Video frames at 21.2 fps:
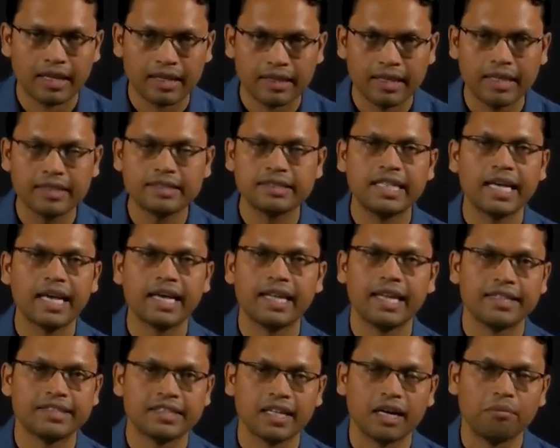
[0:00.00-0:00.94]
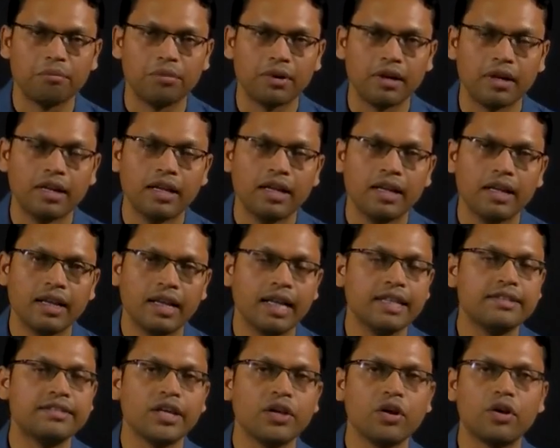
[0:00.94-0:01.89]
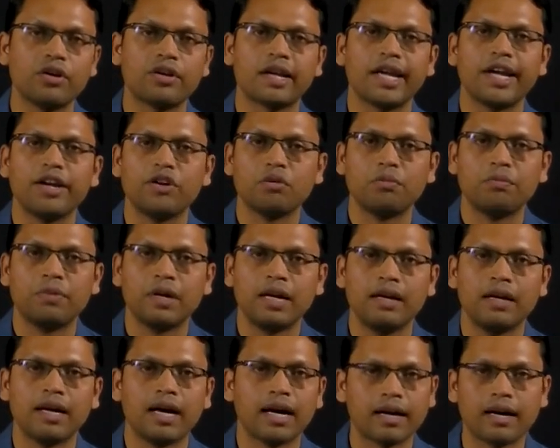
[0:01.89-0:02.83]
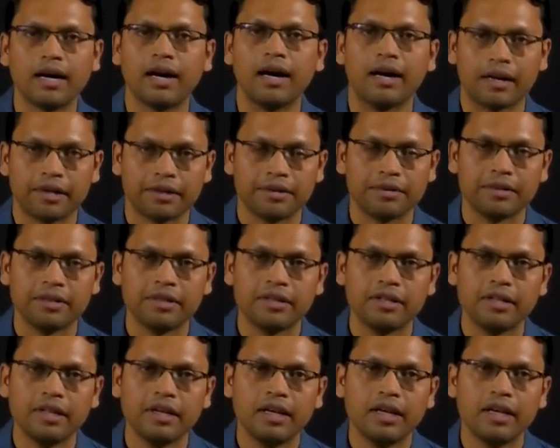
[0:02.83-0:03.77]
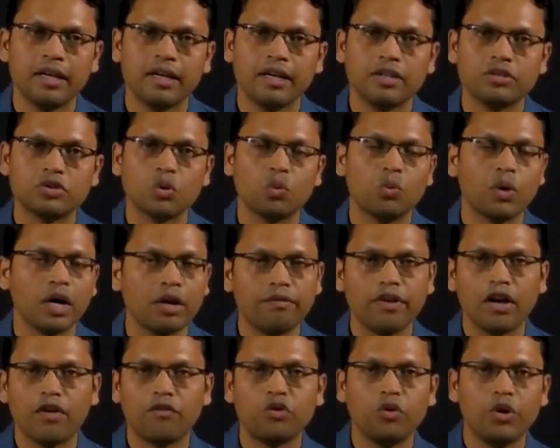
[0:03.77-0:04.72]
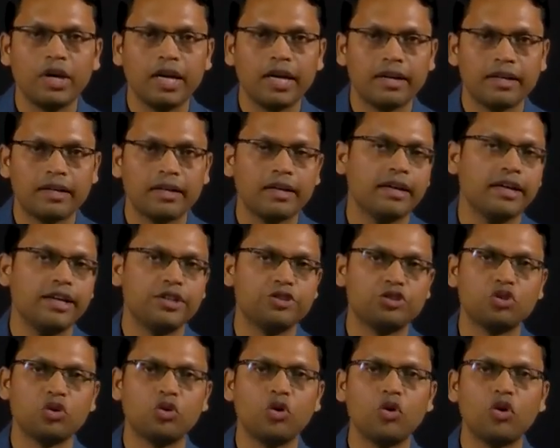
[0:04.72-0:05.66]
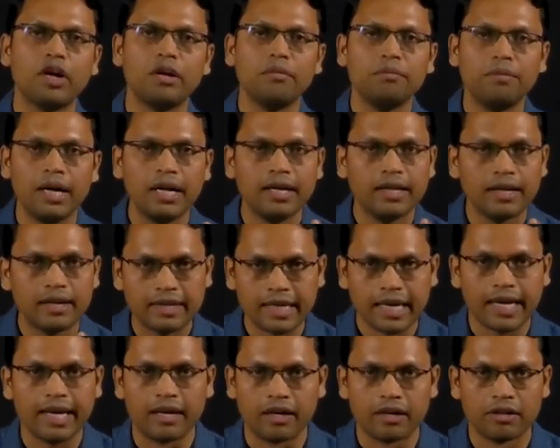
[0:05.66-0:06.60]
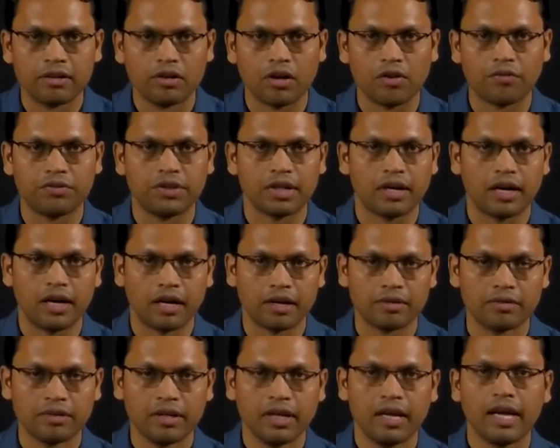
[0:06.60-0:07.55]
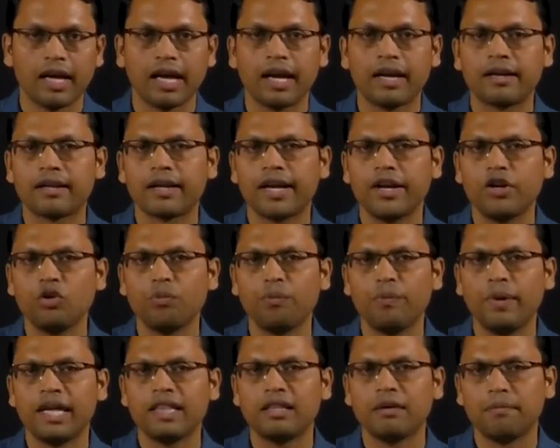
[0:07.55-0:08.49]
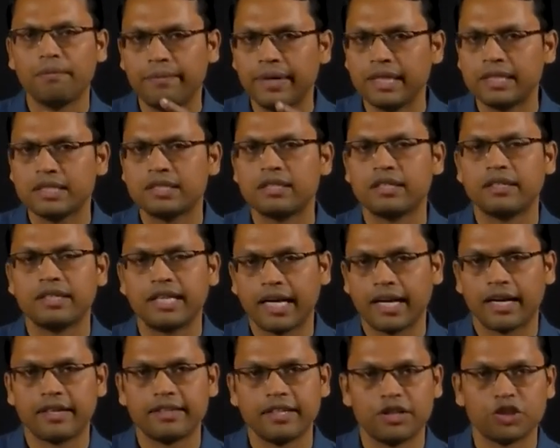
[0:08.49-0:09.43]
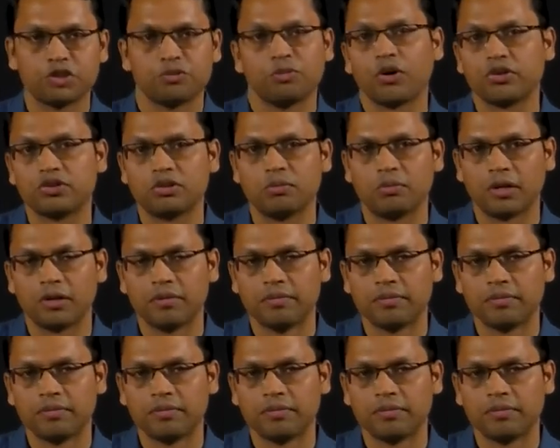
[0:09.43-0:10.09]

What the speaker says: Let's take an example. Let's say you're trying to build a car. So one way of doing it is to go and build the tire of the car and try to make the best tire that is possible.